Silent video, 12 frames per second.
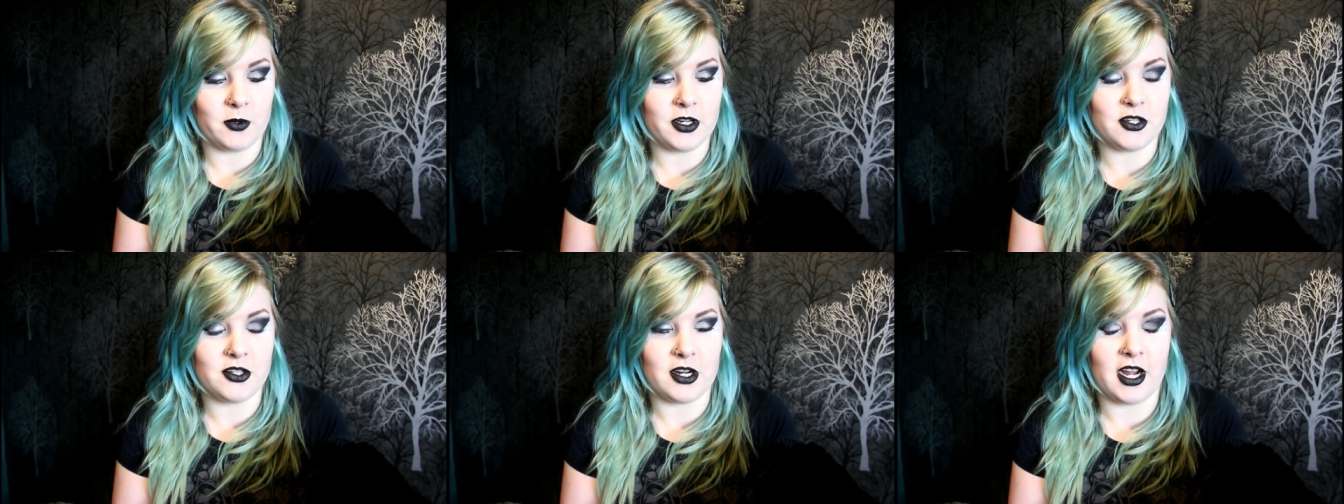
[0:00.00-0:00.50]

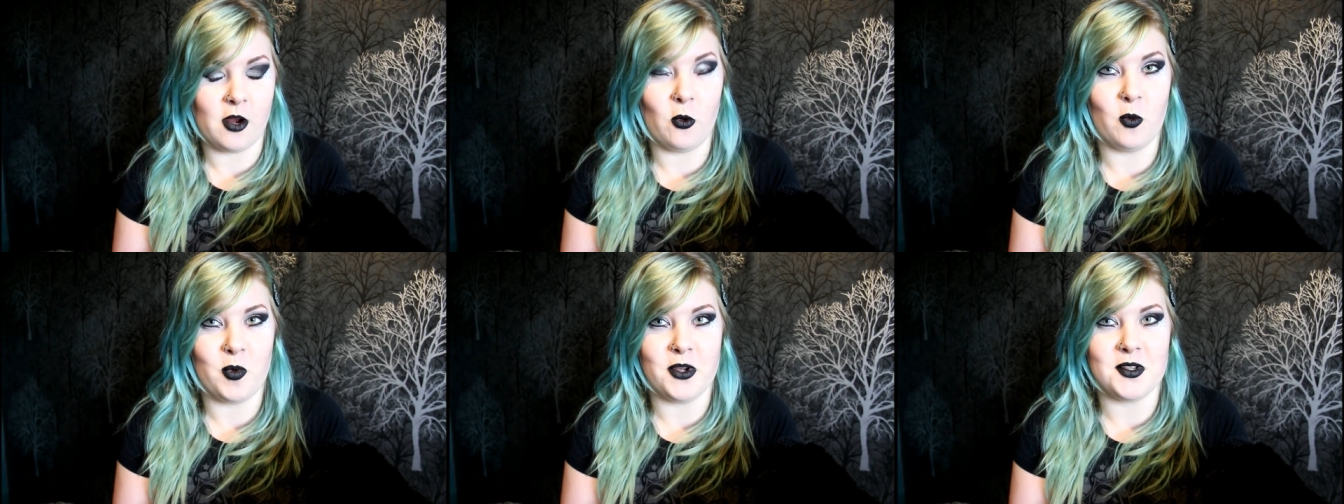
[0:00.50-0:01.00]
which I
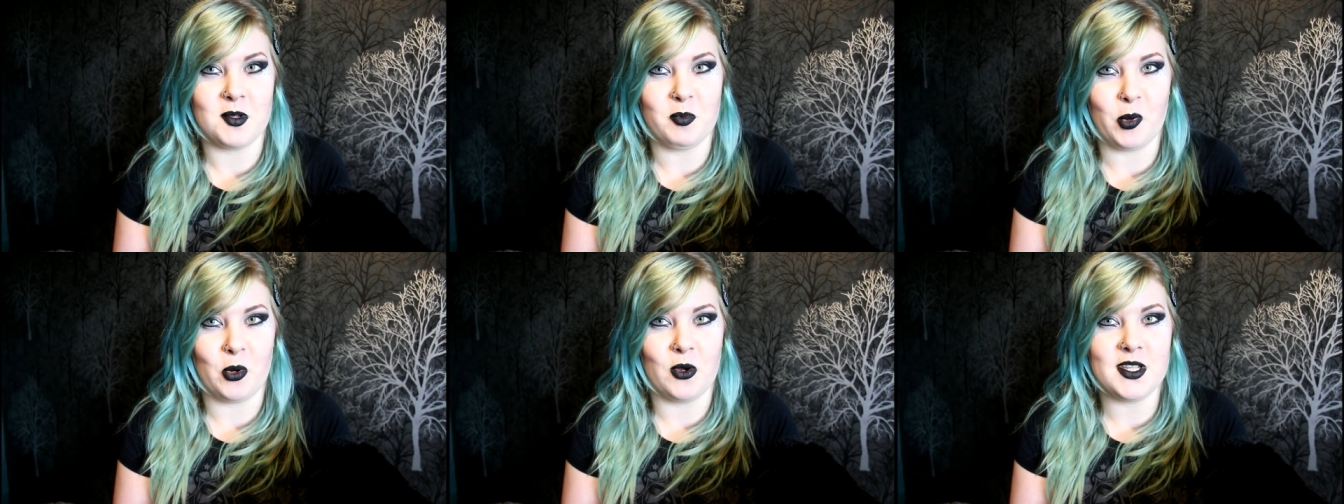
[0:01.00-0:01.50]
almost
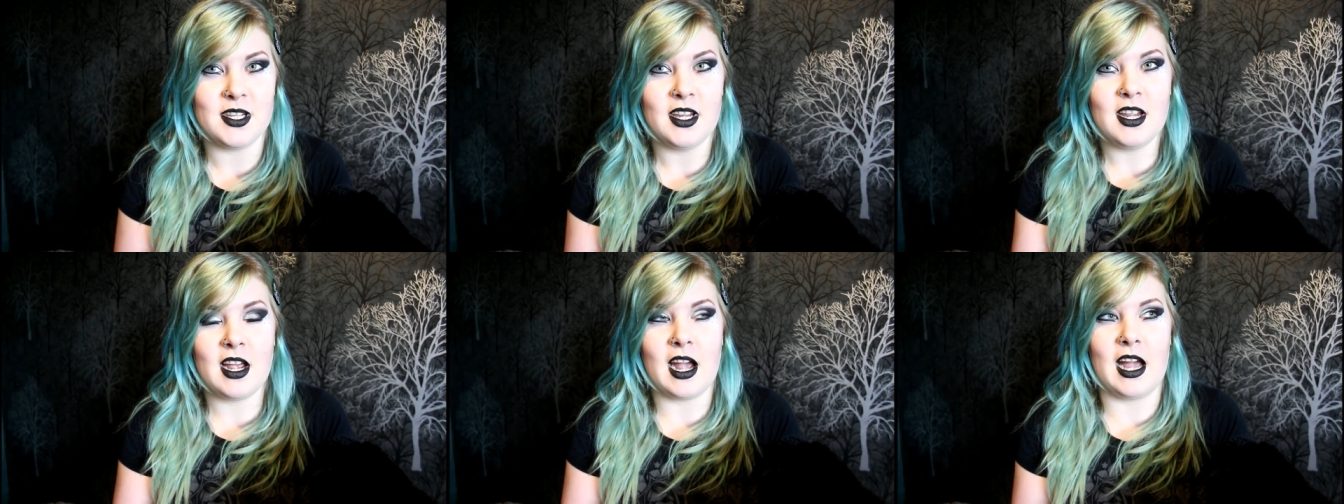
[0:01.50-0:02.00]
bought.
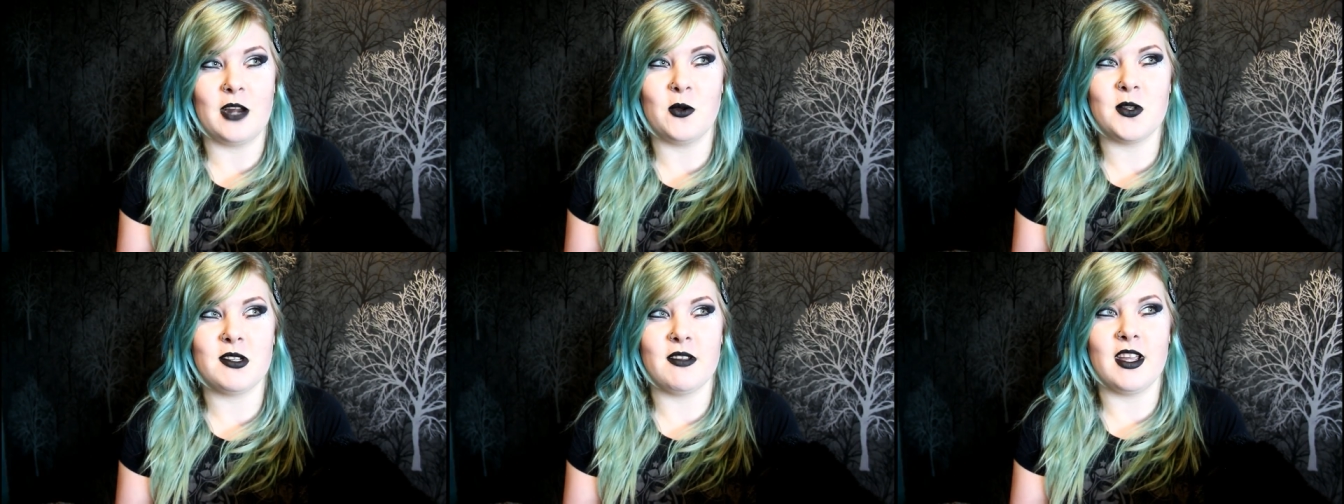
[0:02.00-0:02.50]
And
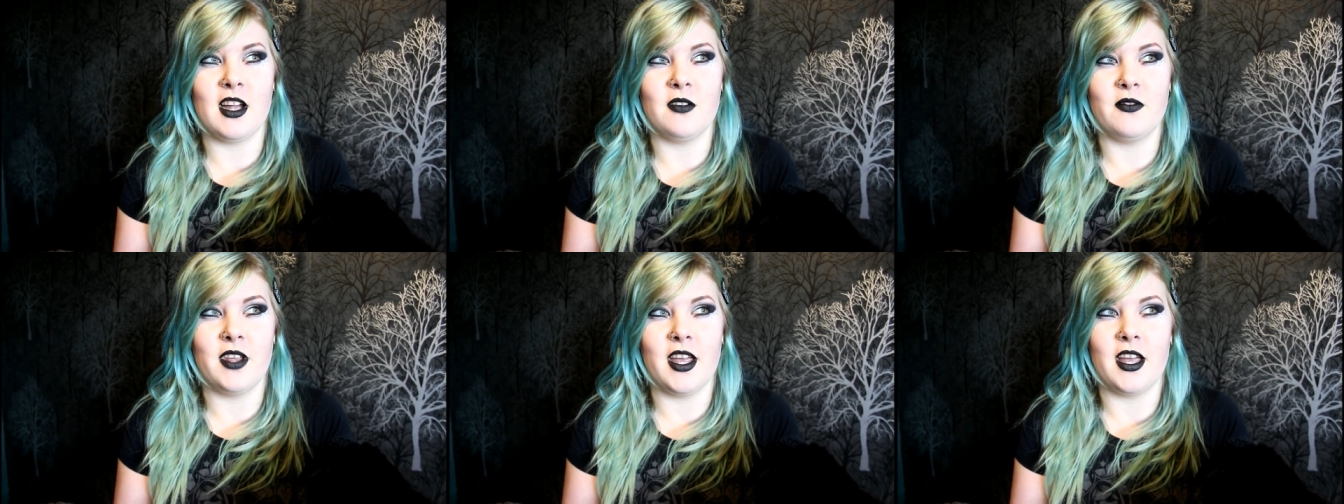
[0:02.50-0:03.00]
also they
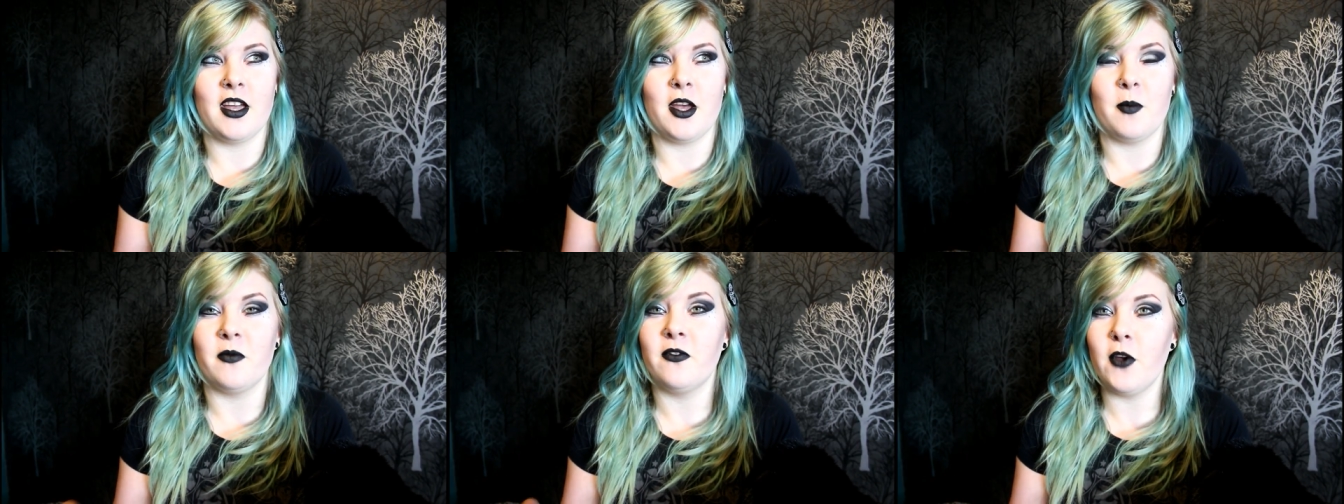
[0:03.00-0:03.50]
have
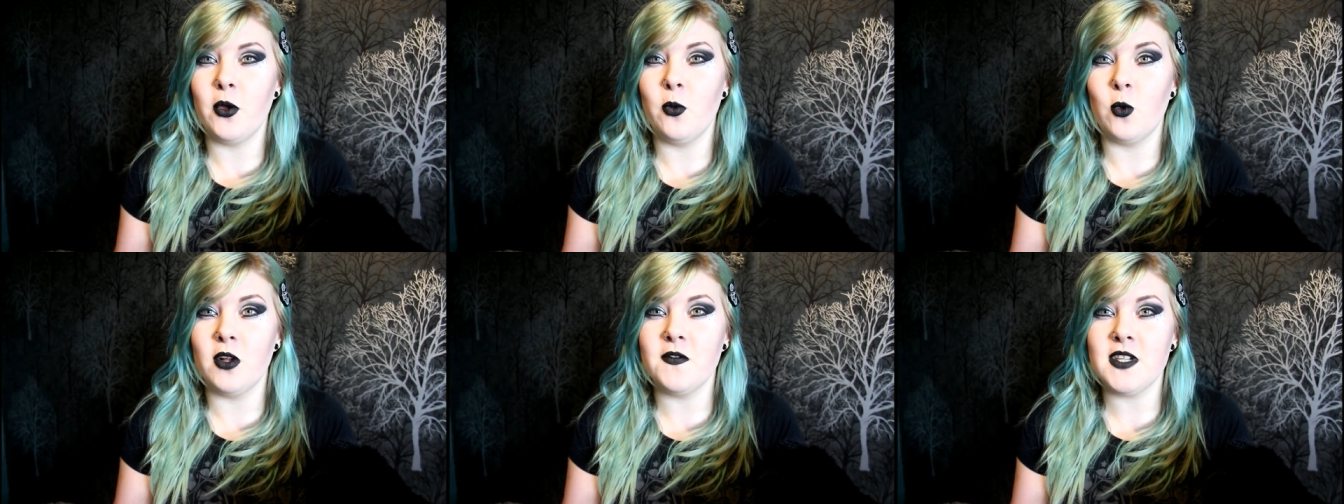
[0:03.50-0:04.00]
their
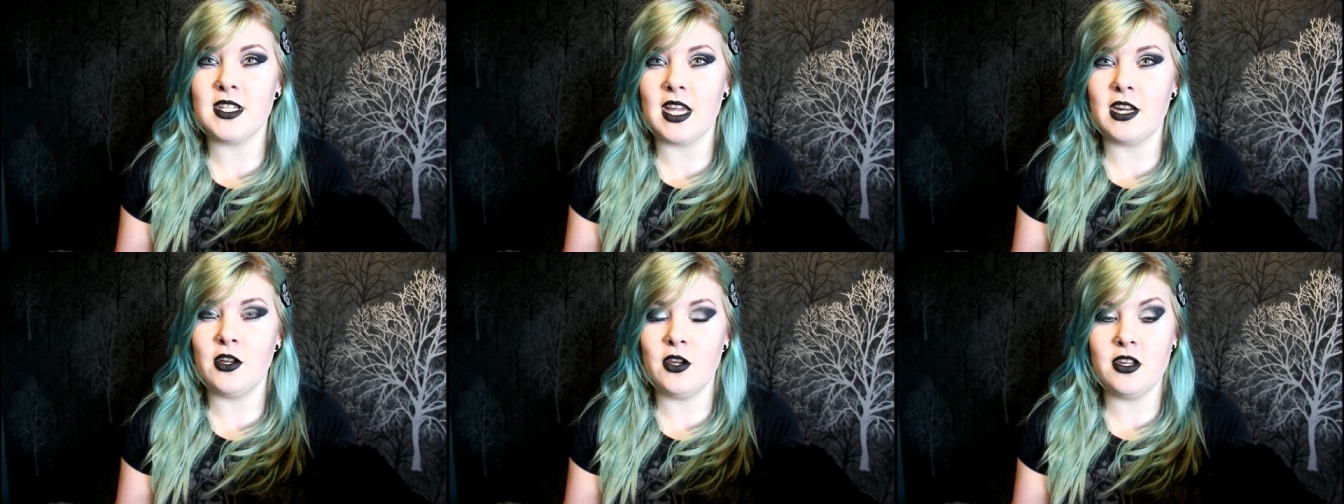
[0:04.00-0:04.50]
faux wolf
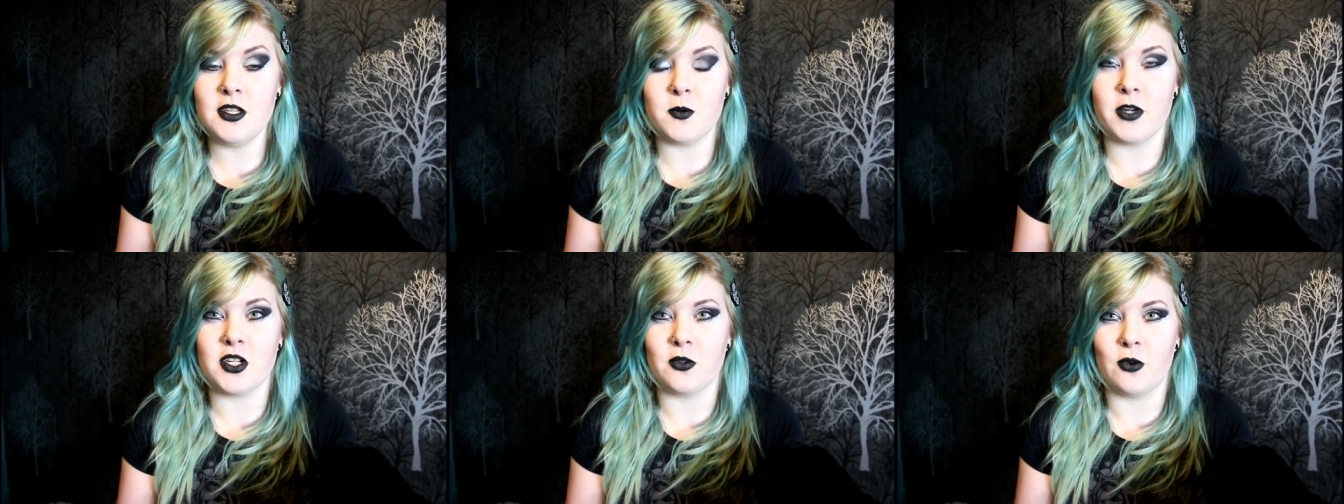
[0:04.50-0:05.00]
skin hoods,
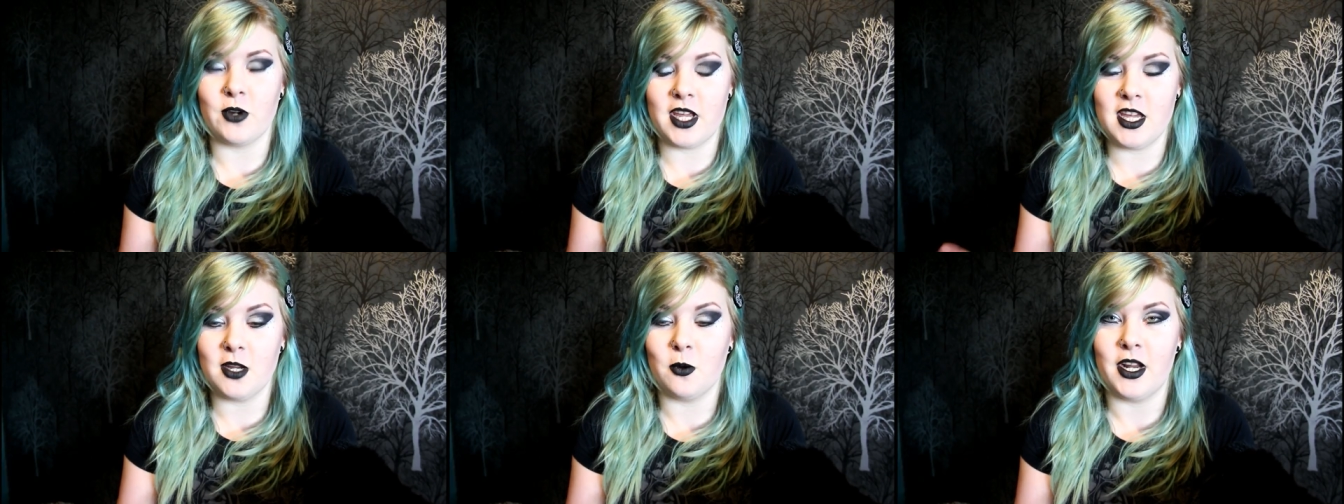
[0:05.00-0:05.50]
which are
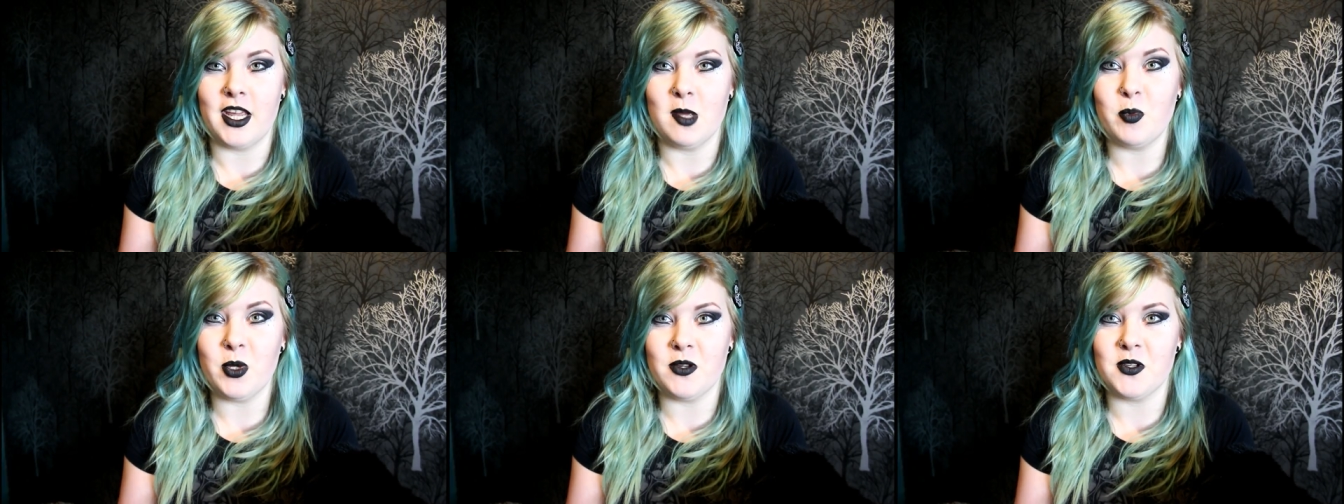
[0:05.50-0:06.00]
equally
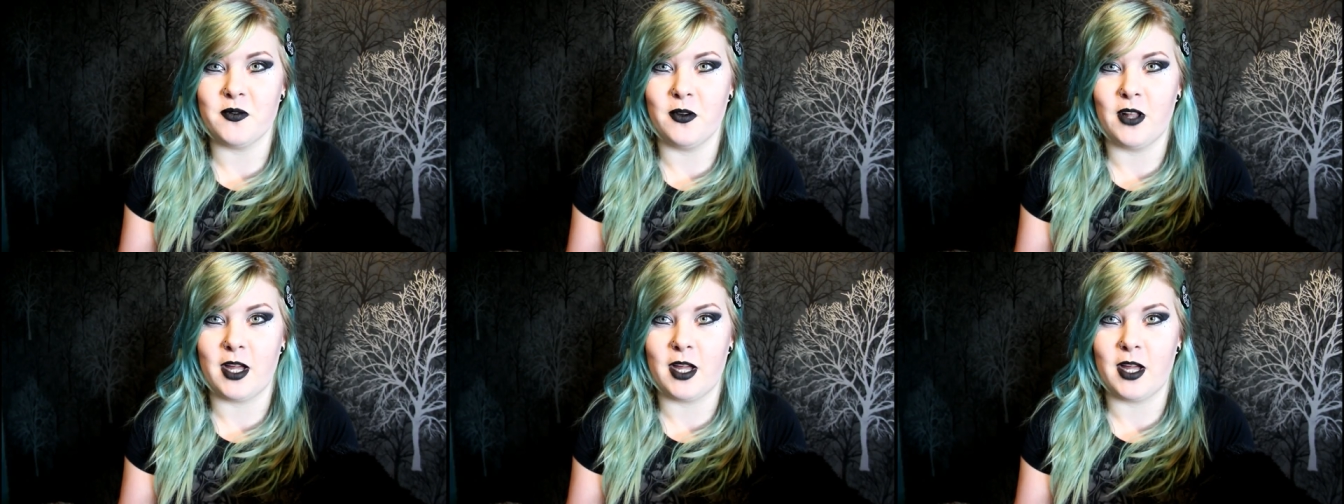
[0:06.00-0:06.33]
beautiful.